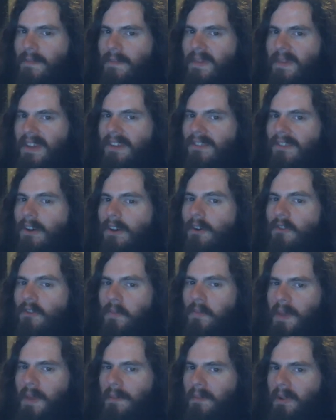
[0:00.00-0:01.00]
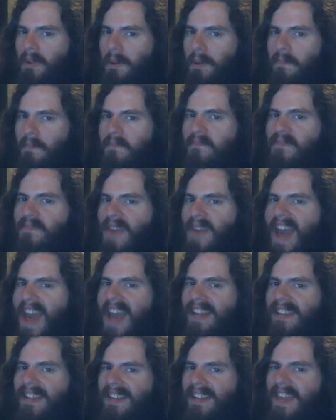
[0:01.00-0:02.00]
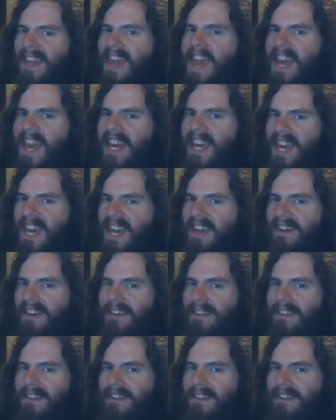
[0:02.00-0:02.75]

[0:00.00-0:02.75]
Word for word: because those people are bad and icky!